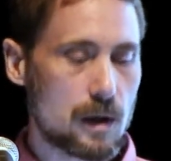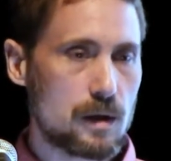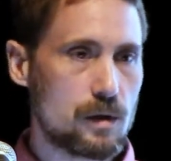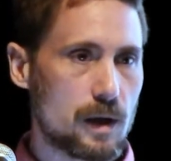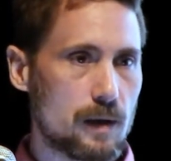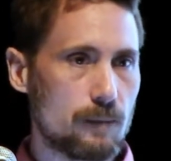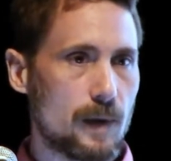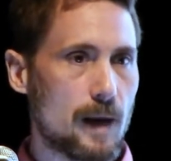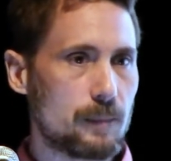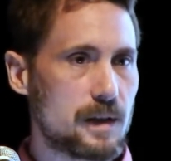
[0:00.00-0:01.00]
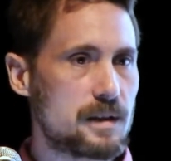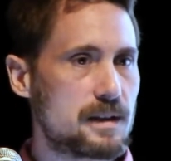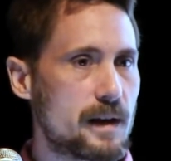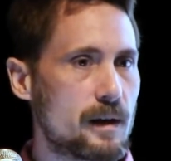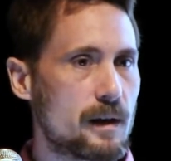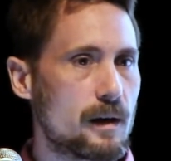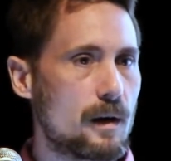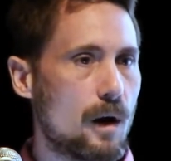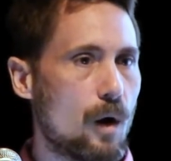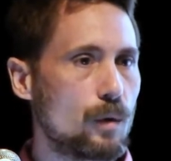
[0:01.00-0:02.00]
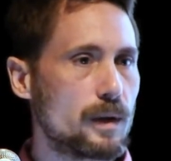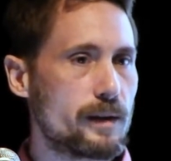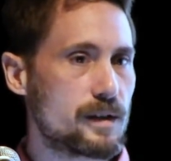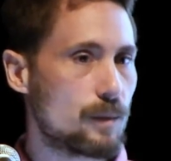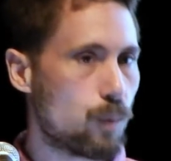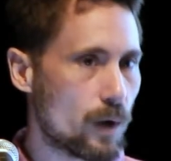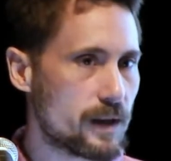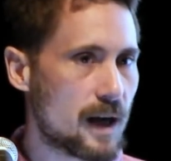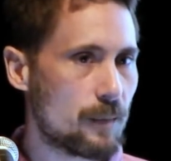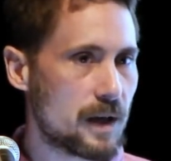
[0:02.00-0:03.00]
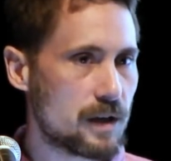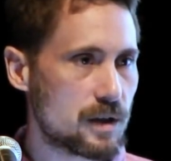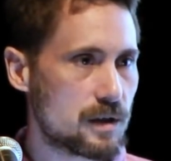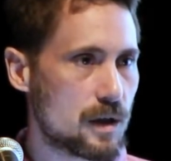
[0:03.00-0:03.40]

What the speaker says: You can consider only the supported combinations.